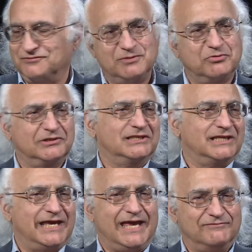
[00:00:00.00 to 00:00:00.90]
people that
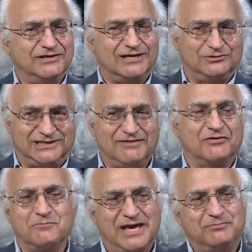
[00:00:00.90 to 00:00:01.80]
they have not only
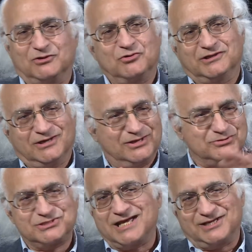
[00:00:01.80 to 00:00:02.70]
never met but who are on the other
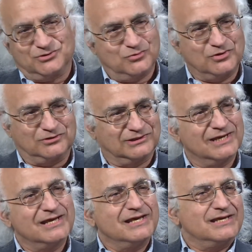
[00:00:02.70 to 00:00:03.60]
side of the world,
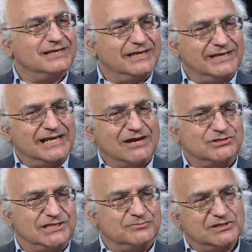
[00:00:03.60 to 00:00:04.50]
it now
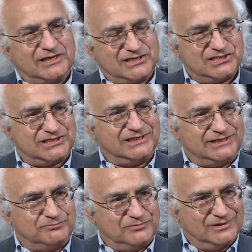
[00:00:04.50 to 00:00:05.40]
seems like a
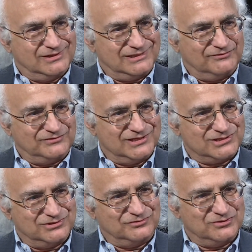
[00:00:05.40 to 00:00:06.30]
silly
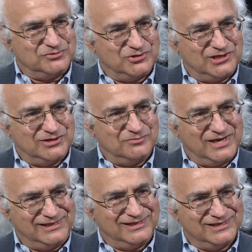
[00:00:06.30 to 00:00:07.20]
definition of community to
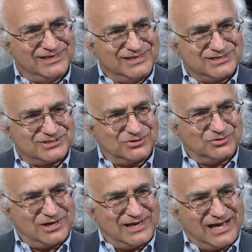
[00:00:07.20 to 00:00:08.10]
make. Right.
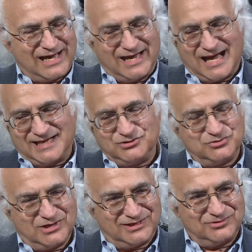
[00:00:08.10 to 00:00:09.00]
So I do
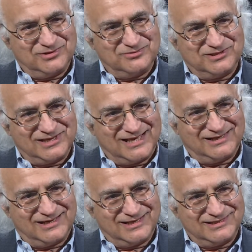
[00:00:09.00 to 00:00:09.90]
not agree with that,
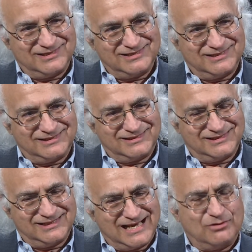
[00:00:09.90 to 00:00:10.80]
and I think that
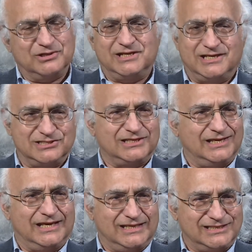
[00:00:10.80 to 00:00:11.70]
nowadays
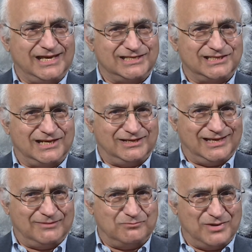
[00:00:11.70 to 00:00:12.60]
it's
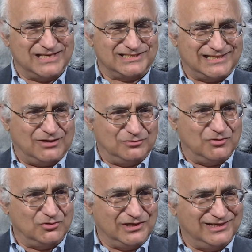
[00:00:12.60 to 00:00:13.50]
at best
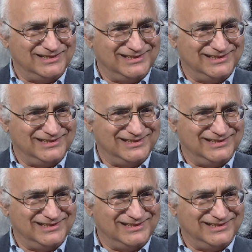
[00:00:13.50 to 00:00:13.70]
outmoded.